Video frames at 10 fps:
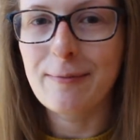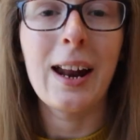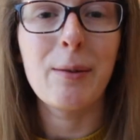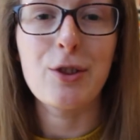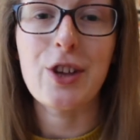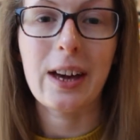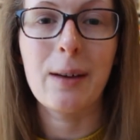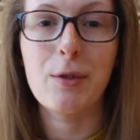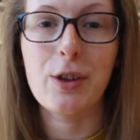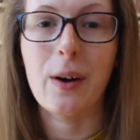And I will check
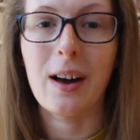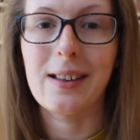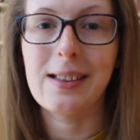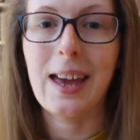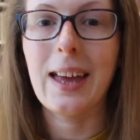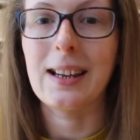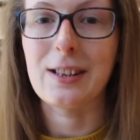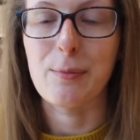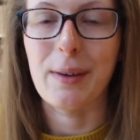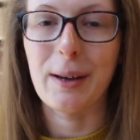in with you guys in a little